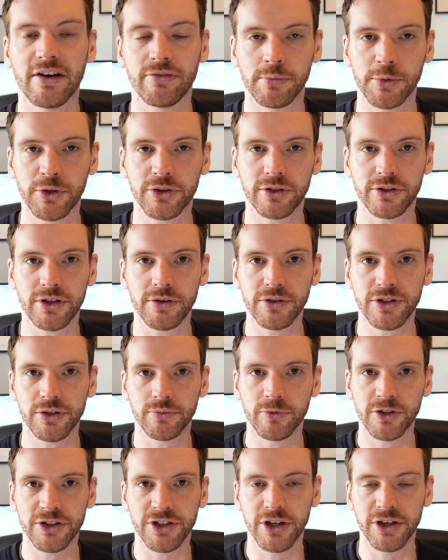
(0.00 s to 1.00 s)
Now from doing
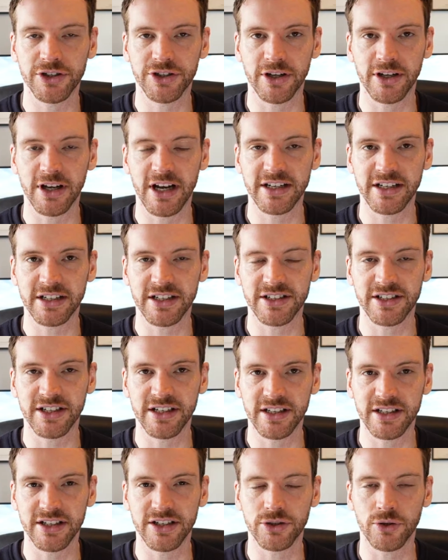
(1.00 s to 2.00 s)
some research online, I can see
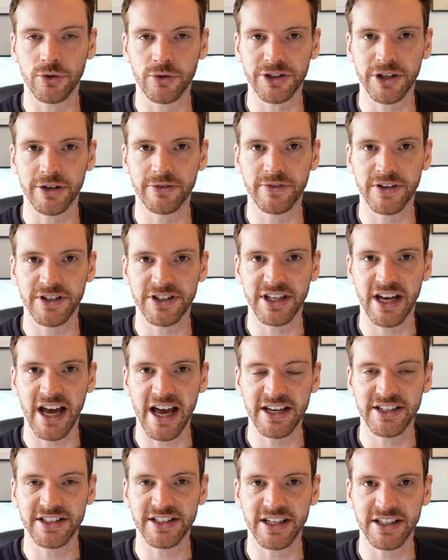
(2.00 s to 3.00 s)
that this also fits the
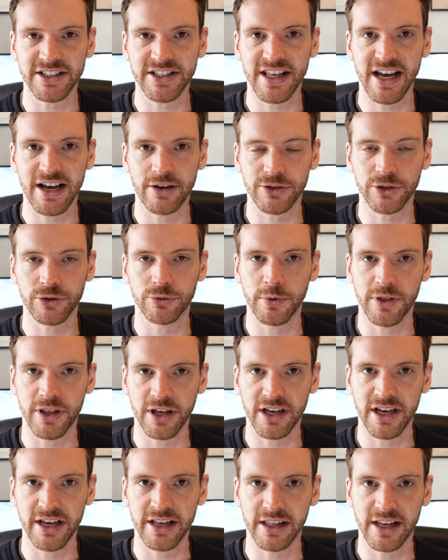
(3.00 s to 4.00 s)
a6000 with the
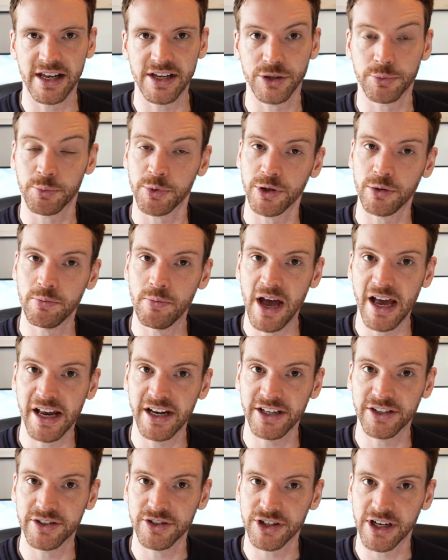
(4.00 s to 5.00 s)
kit lens, but you may
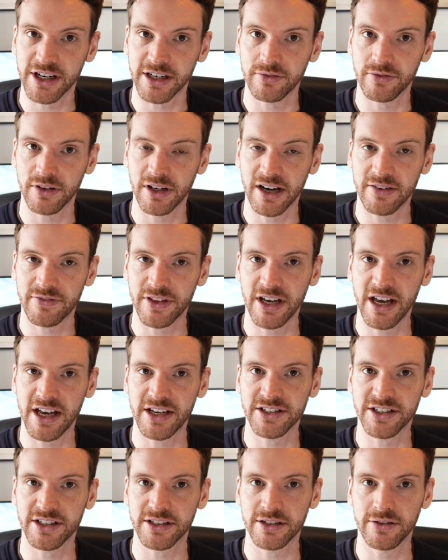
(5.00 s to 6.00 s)
need to check if you have the
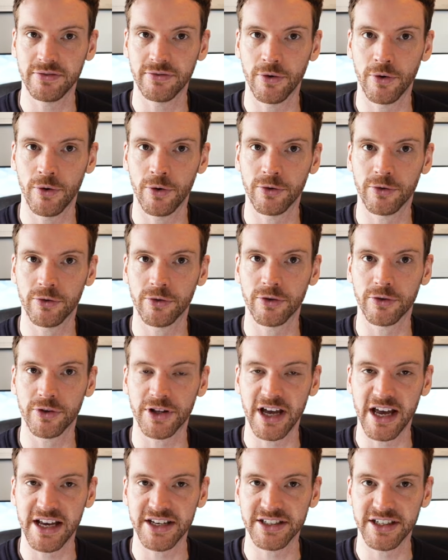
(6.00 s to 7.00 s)
a6400 or
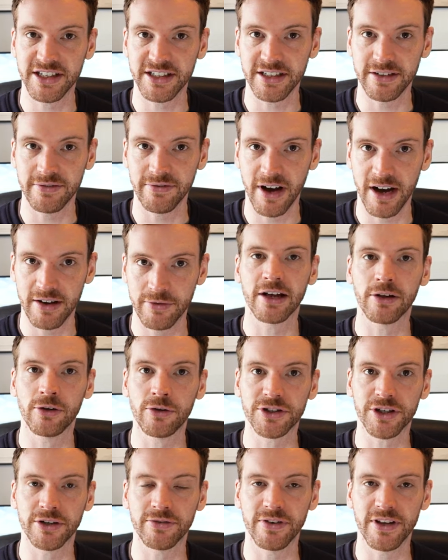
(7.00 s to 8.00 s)
the a65. It'll
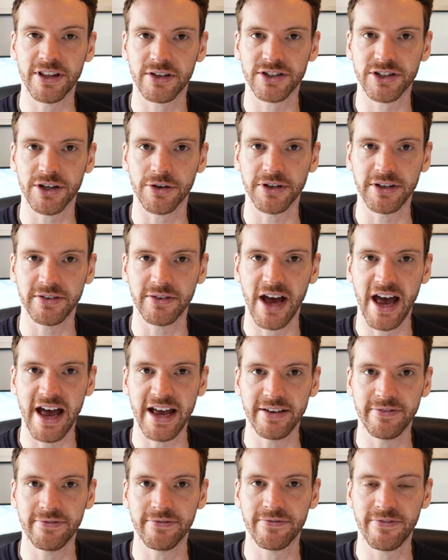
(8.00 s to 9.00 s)
also fit the Sony
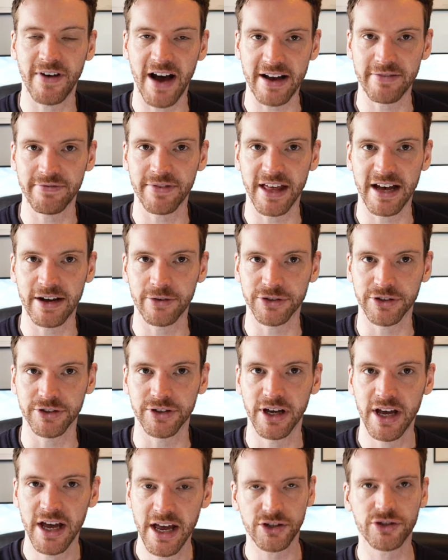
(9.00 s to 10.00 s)

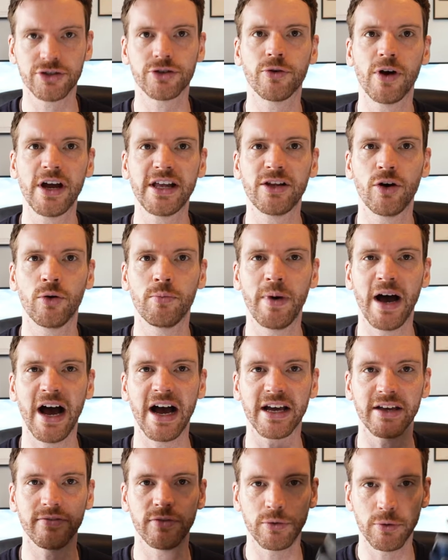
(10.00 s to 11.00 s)
a5000. This is a great little
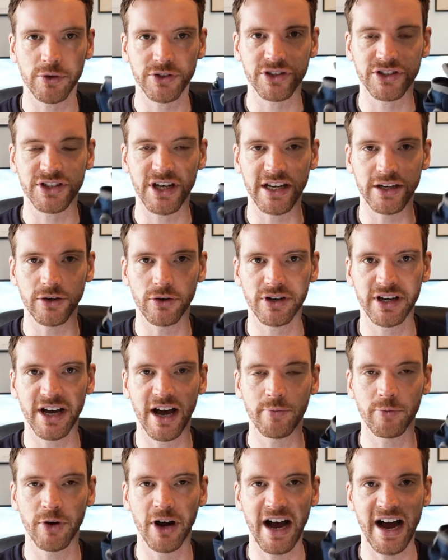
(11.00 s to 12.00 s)
bag if you want to take your
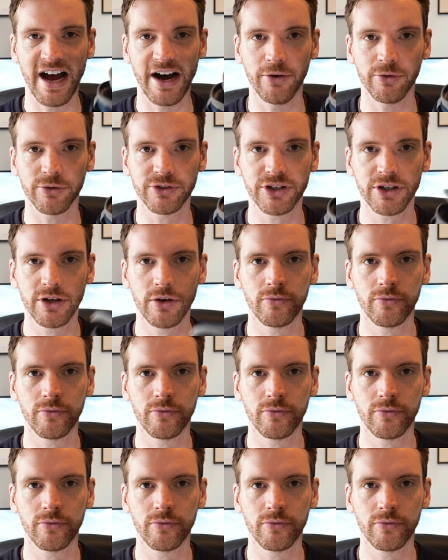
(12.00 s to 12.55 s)
camera out